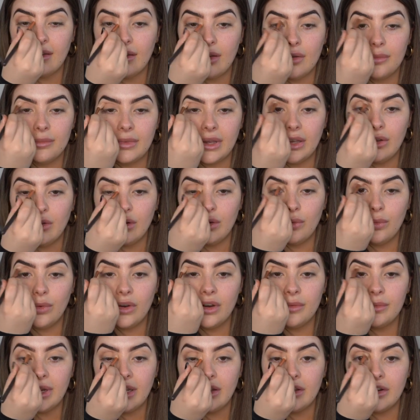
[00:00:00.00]
oh my god, what
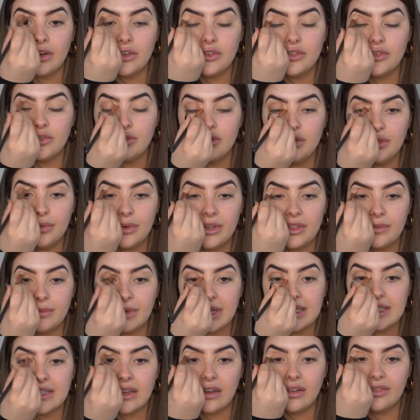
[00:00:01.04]
am I going to do with
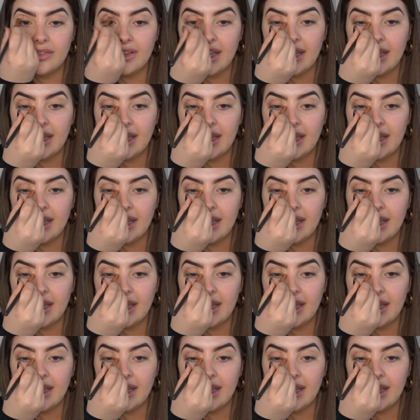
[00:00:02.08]
myself?